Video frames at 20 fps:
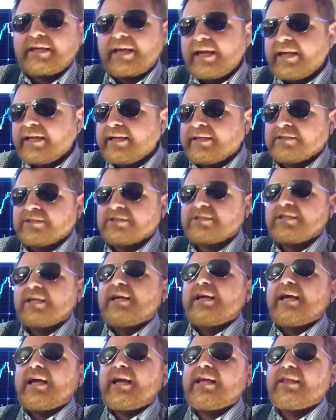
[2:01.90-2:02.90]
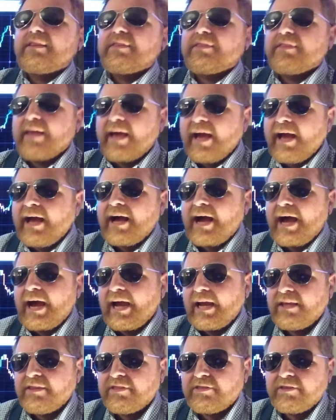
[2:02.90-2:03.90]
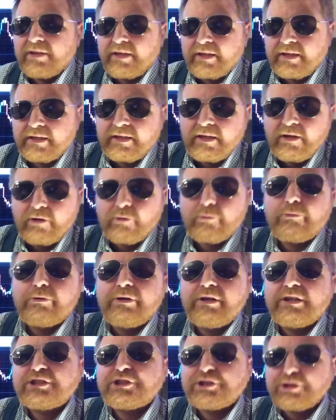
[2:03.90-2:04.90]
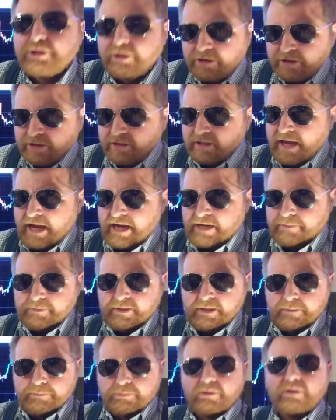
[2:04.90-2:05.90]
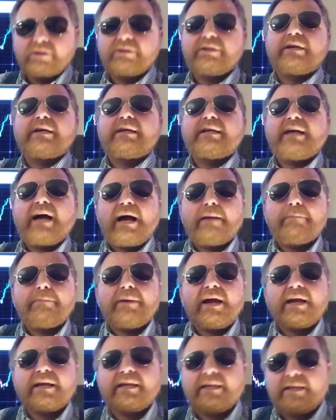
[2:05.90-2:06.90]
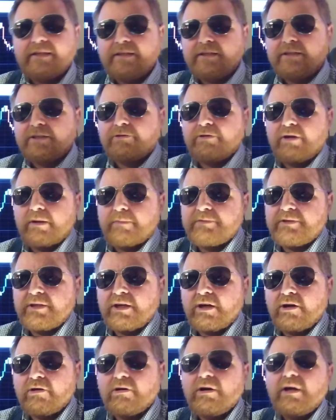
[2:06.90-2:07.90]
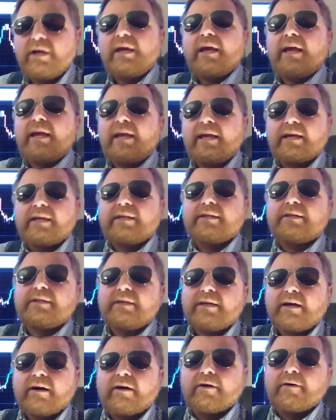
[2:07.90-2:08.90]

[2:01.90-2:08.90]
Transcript: gains. And that, I think, reassured a lot of people, and they got back into crypto, and